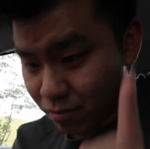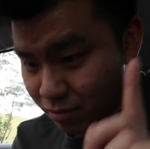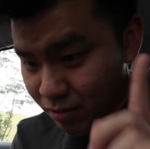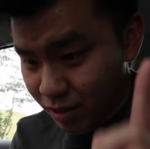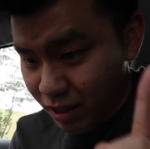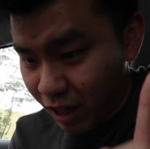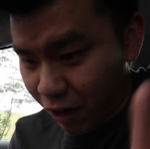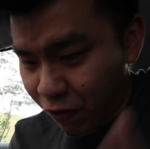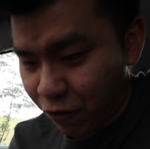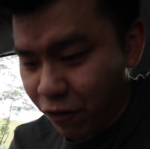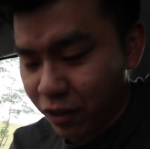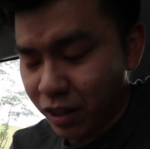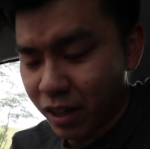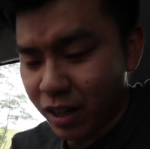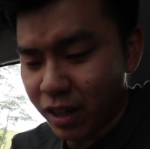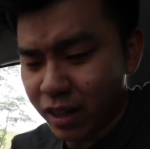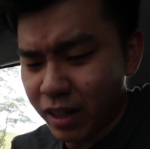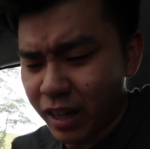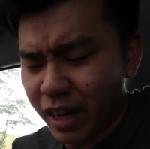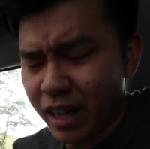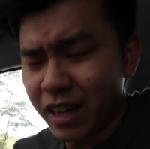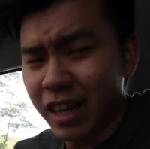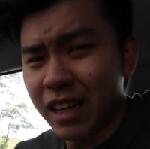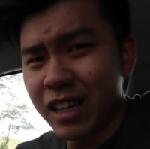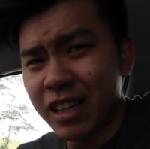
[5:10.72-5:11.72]

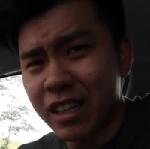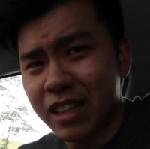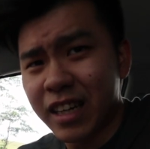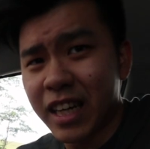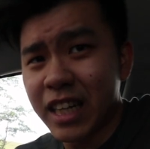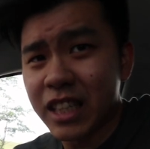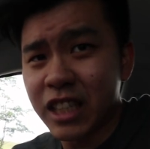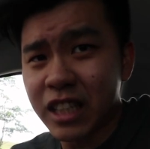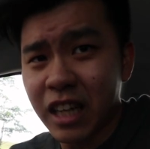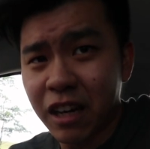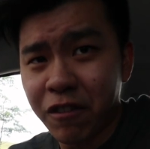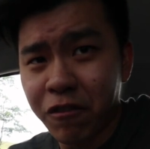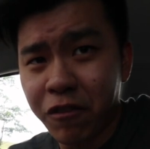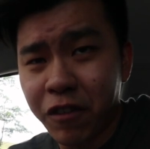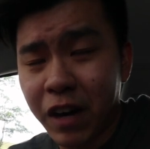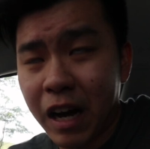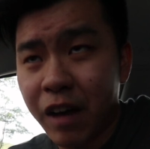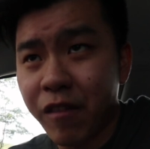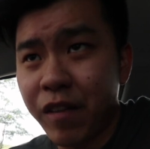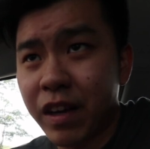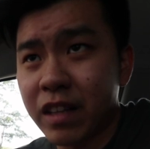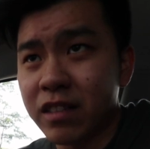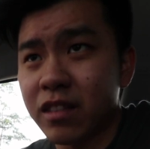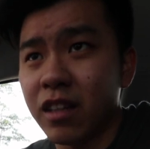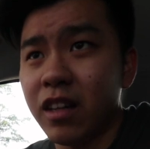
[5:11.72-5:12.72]
Definitely. And I heard that Gen
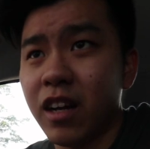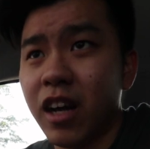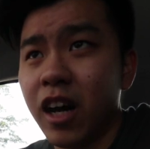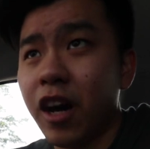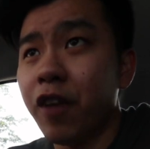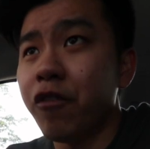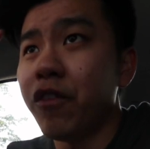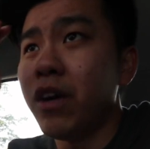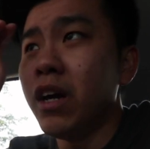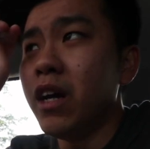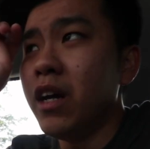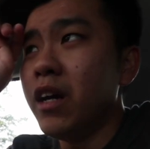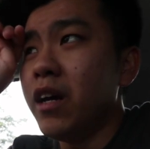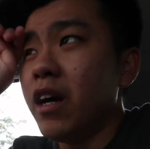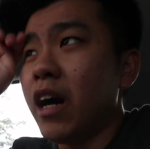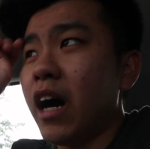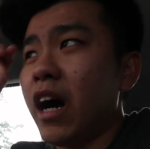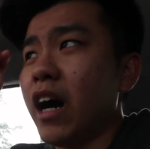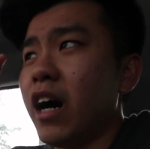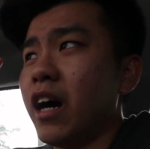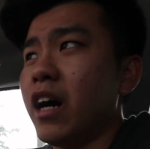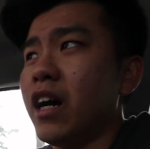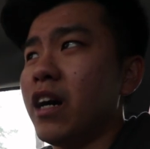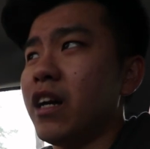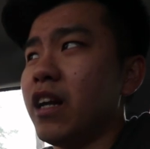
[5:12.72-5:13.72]
5 has a lot
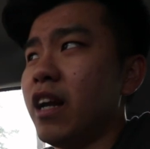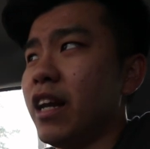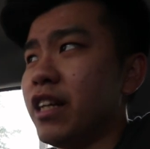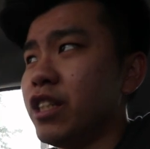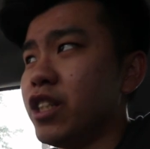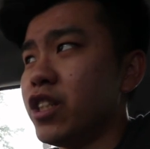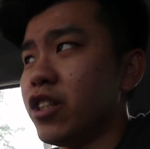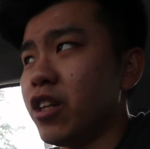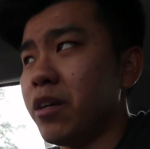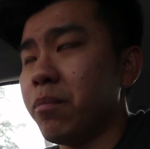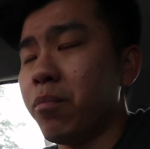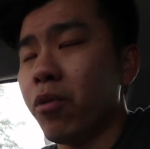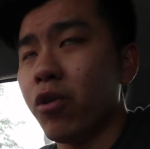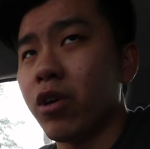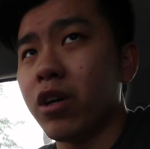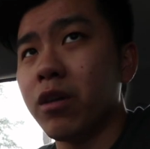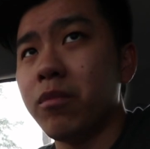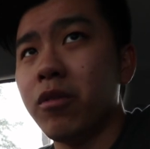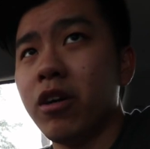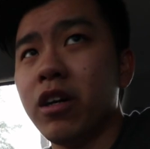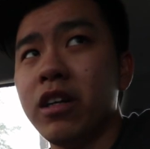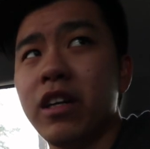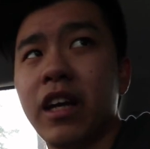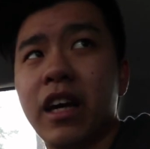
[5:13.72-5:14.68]
of legendary Pokemon